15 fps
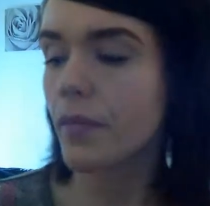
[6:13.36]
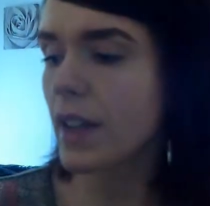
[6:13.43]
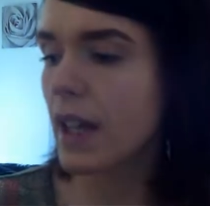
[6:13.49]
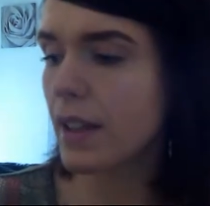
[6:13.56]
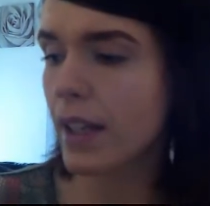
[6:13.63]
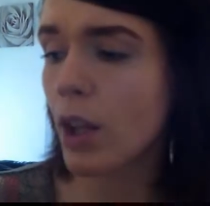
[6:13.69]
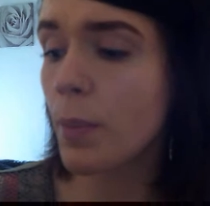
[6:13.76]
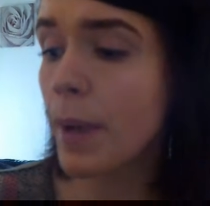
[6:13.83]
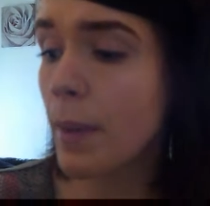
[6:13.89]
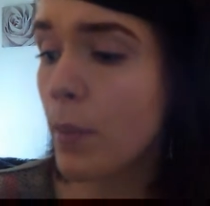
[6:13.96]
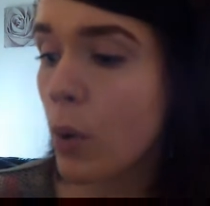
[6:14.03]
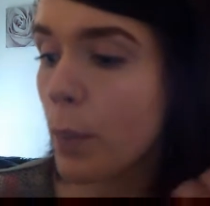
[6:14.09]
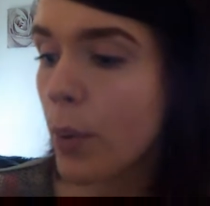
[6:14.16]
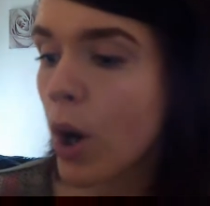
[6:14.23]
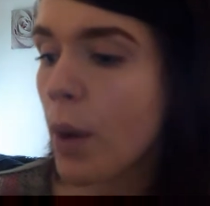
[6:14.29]
a little bit
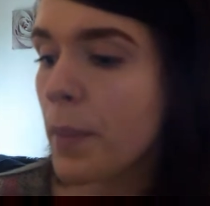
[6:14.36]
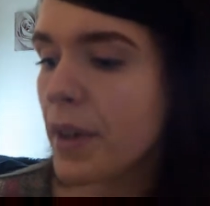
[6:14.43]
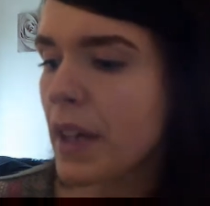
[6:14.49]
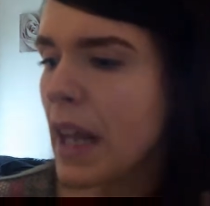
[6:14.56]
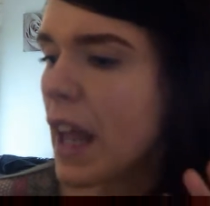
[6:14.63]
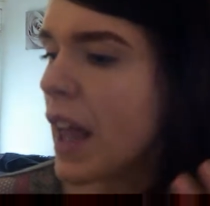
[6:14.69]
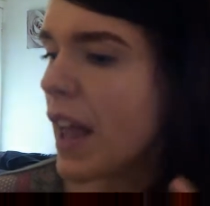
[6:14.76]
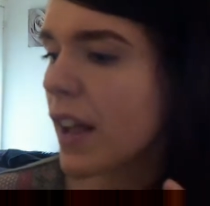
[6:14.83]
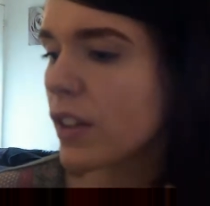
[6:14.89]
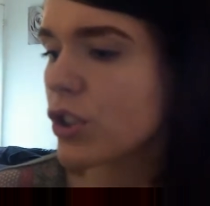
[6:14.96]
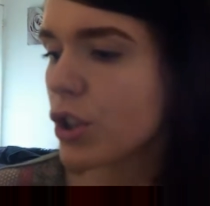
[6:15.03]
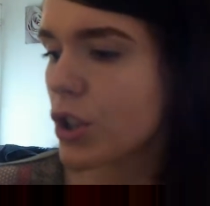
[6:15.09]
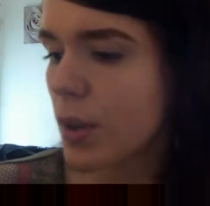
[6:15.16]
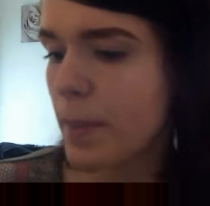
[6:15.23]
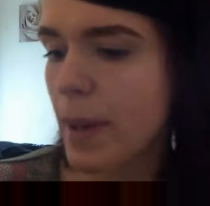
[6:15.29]
more prominent,
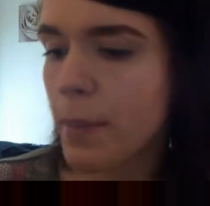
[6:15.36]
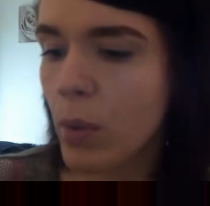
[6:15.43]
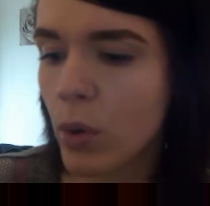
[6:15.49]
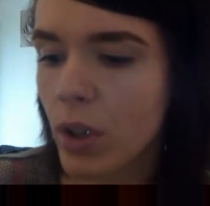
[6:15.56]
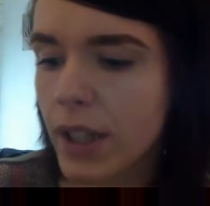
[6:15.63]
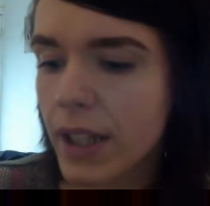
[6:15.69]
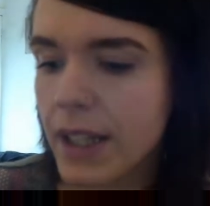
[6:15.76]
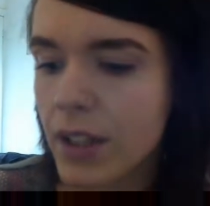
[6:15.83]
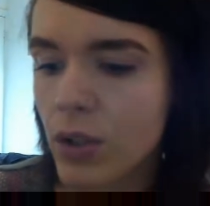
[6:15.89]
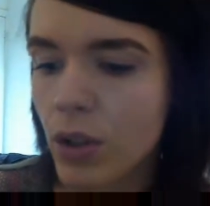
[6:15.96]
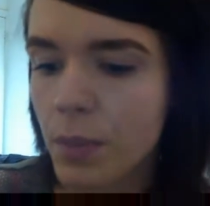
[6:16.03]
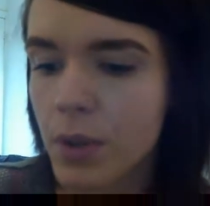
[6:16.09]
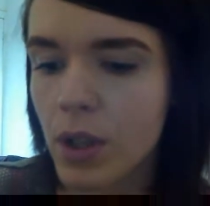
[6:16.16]
just a bit more cleaned up.